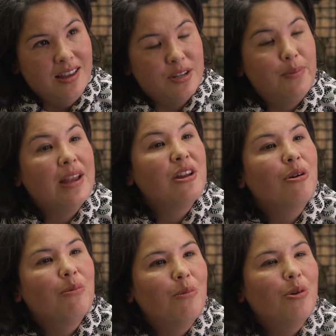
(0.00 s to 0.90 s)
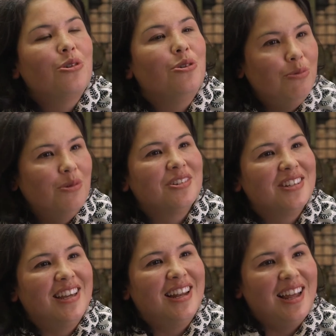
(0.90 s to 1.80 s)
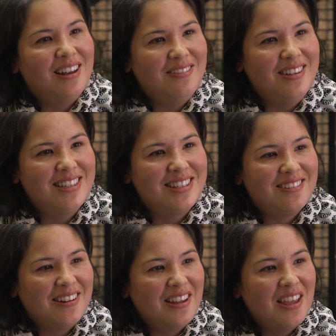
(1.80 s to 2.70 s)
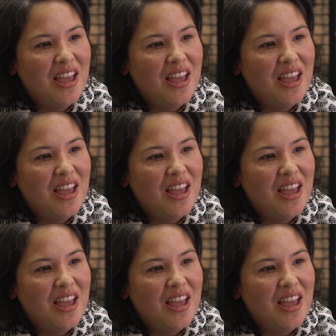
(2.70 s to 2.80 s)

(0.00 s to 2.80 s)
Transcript: depending on what you want to get out of history.